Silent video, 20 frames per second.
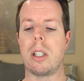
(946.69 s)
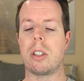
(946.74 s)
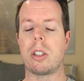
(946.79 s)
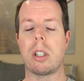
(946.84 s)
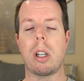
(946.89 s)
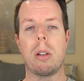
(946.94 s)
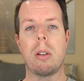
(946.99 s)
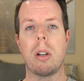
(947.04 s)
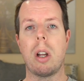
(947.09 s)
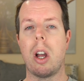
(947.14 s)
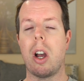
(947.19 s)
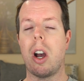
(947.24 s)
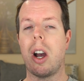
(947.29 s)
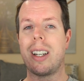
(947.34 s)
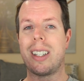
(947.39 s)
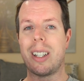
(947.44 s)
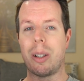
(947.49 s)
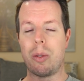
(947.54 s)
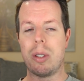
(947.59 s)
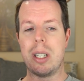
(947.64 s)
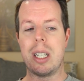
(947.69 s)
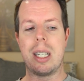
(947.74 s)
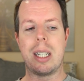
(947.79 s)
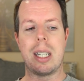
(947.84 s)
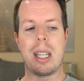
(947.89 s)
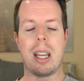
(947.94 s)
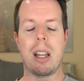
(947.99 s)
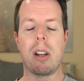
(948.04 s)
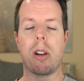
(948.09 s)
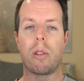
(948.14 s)
so I don't need
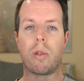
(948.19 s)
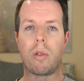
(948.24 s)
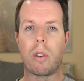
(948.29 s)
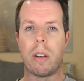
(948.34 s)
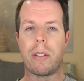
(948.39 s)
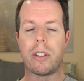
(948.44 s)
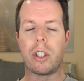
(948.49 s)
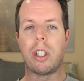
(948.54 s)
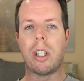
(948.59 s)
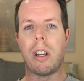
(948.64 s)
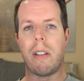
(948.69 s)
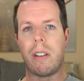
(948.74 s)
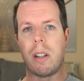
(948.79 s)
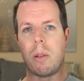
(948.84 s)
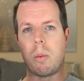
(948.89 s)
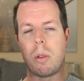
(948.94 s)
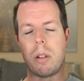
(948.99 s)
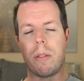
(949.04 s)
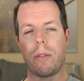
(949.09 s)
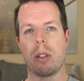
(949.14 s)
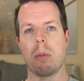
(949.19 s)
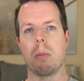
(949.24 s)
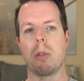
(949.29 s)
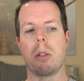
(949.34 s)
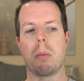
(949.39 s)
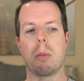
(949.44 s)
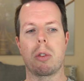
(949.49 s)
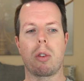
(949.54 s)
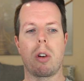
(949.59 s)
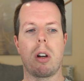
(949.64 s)
it and I'd rather share it with some
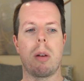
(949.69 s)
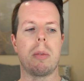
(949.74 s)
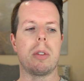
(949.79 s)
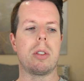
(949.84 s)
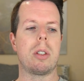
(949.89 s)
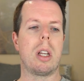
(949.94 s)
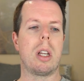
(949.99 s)
subscribers.